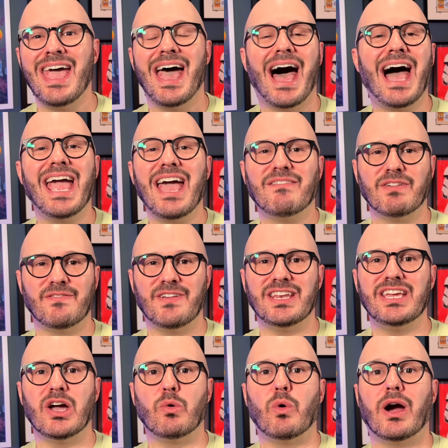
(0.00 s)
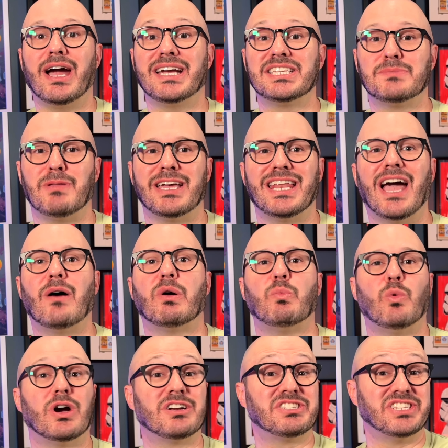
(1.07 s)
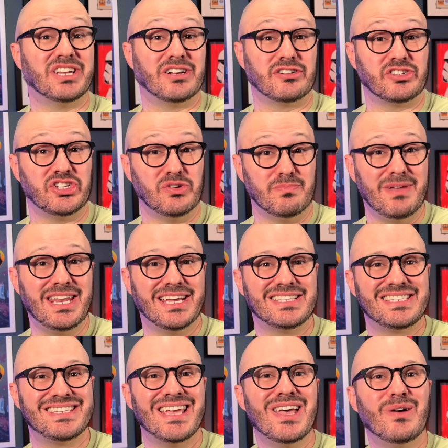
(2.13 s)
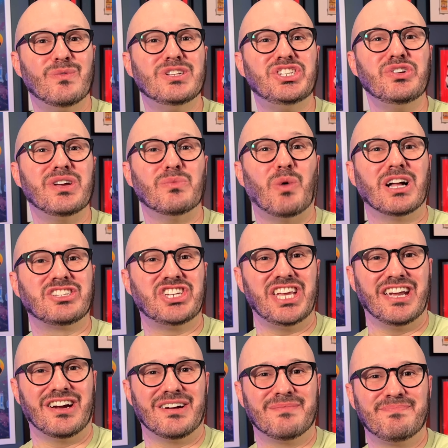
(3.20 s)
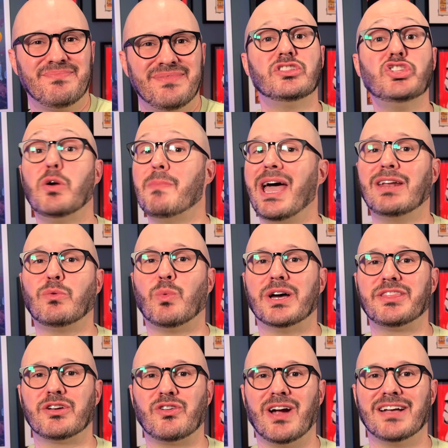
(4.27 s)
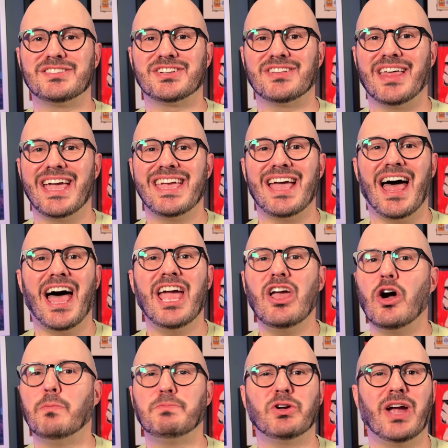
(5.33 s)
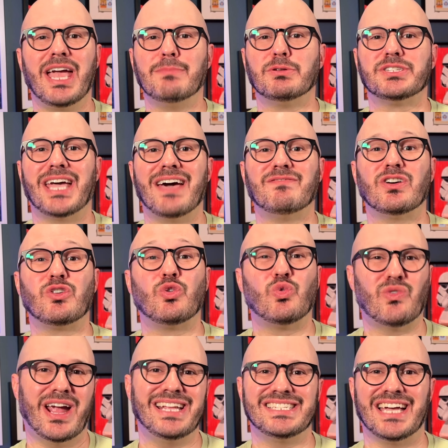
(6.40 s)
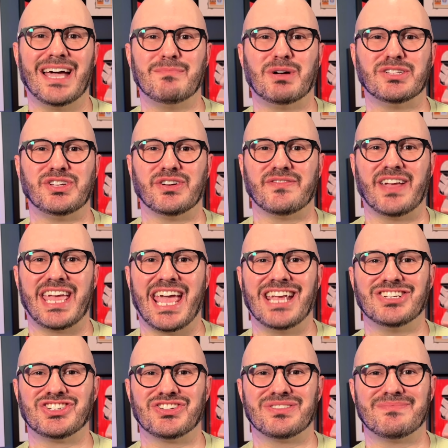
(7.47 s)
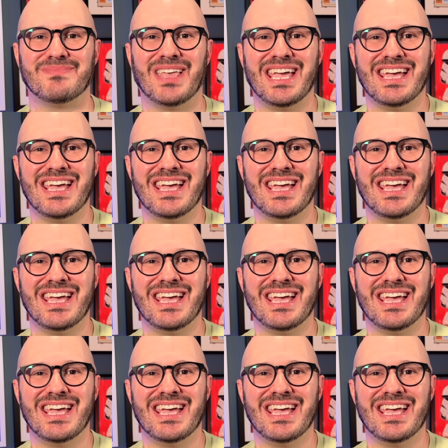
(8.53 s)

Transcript: I have a video where I explain how it works in under 2 minutes, which you can watch here. No matter what the crowds are like, I hope you're able to have a great time on your vacation.